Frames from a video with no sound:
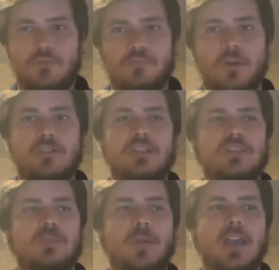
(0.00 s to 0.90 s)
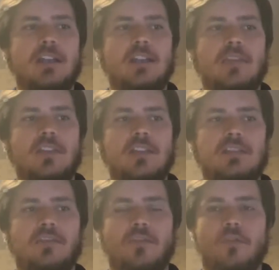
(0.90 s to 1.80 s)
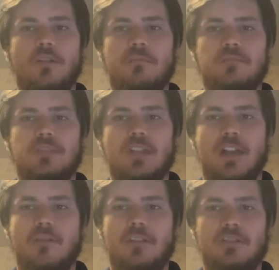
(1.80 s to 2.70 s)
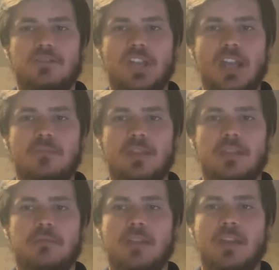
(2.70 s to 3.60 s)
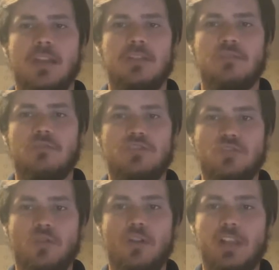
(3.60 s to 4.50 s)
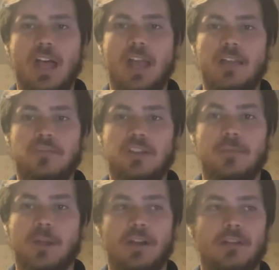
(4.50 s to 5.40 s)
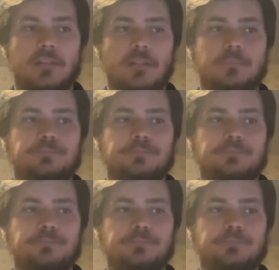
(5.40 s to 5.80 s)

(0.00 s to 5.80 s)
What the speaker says: participate in these forms of entertainment to enjoy life in America.